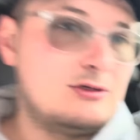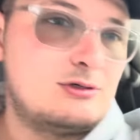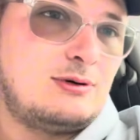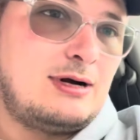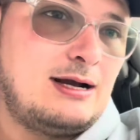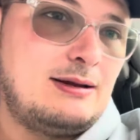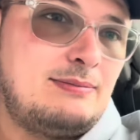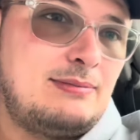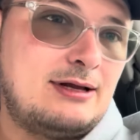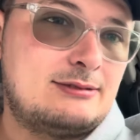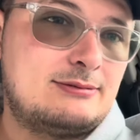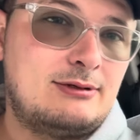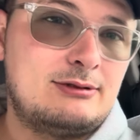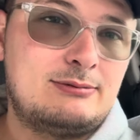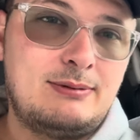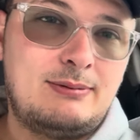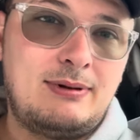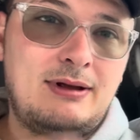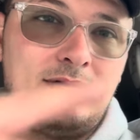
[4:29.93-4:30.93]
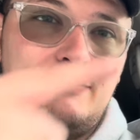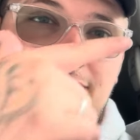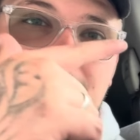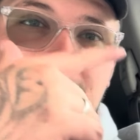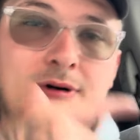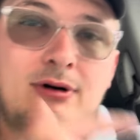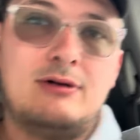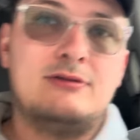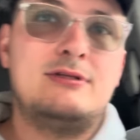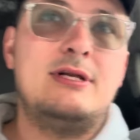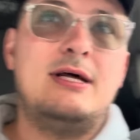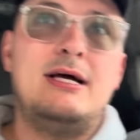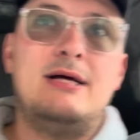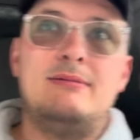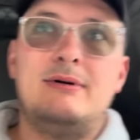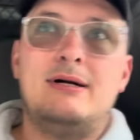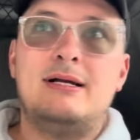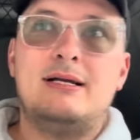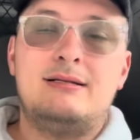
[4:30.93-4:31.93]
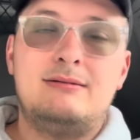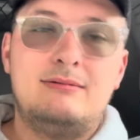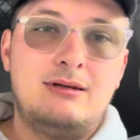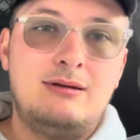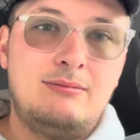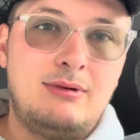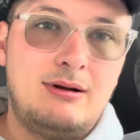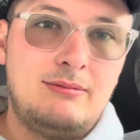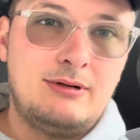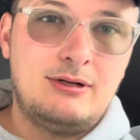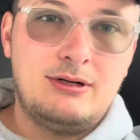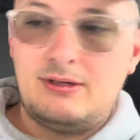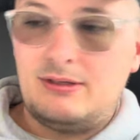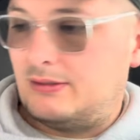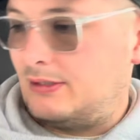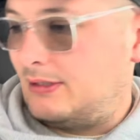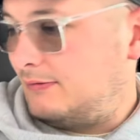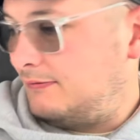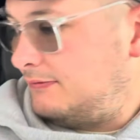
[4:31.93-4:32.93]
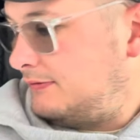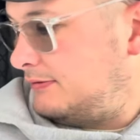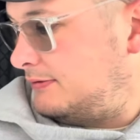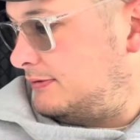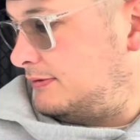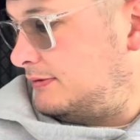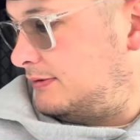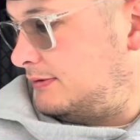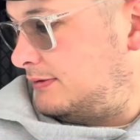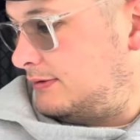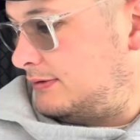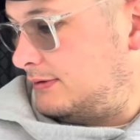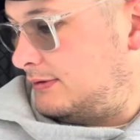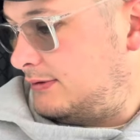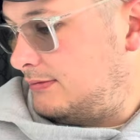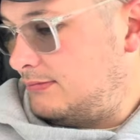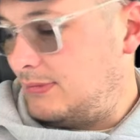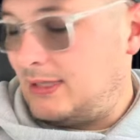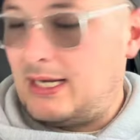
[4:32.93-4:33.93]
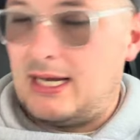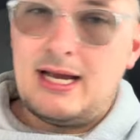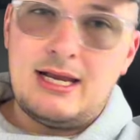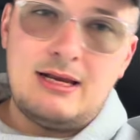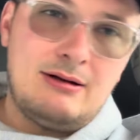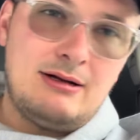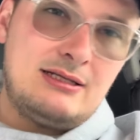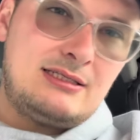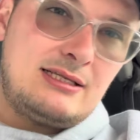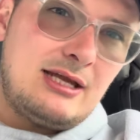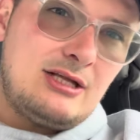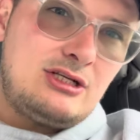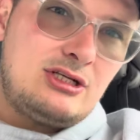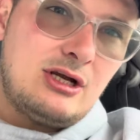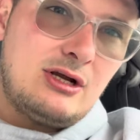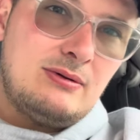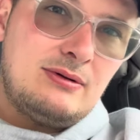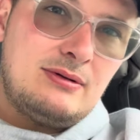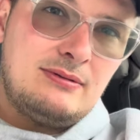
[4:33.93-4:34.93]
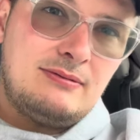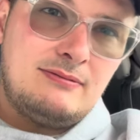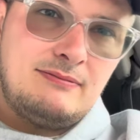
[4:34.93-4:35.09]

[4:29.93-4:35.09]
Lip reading: quite bad. Supposed to be playing football tonight, but it might be cold off. But yeah, anyway, stay tuned.